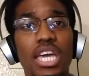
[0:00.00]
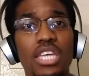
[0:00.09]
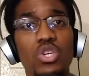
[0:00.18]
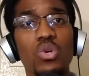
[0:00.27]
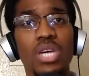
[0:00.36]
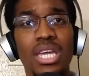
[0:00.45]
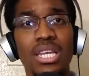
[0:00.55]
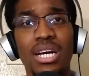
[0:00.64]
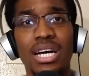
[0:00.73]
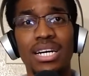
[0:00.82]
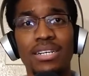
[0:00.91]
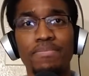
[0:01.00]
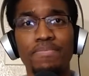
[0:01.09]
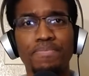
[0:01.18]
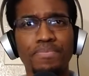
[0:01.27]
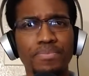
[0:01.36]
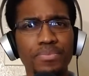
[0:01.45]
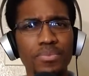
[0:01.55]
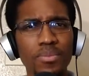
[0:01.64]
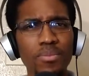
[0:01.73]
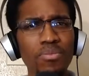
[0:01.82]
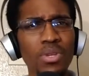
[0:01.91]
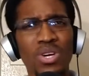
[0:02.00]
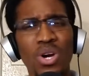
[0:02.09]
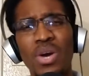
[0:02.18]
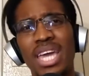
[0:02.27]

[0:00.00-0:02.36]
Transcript: and you can go